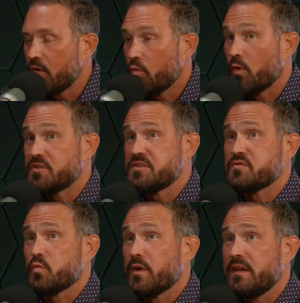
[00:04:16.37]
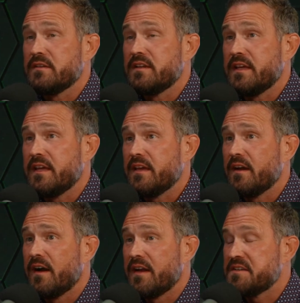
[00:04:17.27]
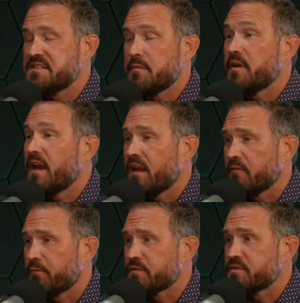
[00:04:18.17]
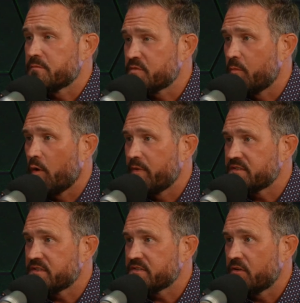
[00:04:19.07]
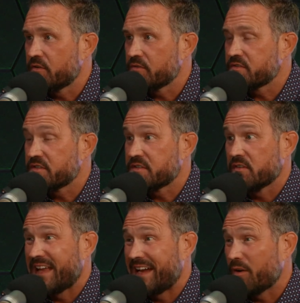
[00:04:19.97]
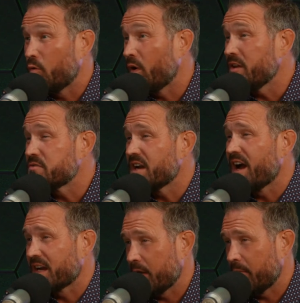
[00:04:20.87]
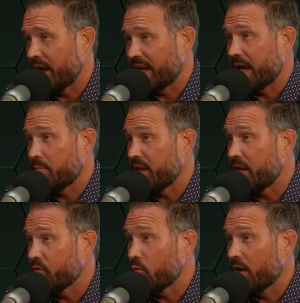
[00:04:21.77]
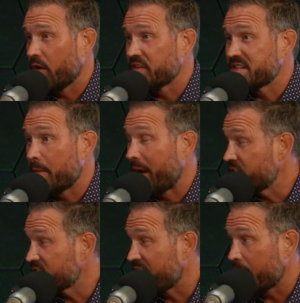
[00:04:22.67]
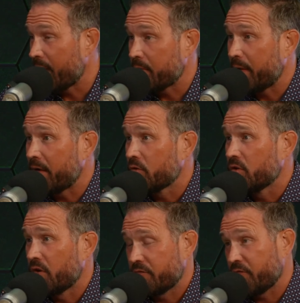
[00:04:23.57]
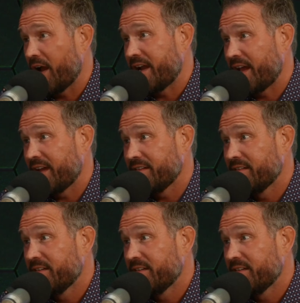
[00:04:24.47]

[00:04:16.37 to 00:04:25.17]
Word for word: Which is really uh, intimidating for some small business owners because they're like, what are you talking about? I got to be everywhere all the time. I just got to make payroll on Friday.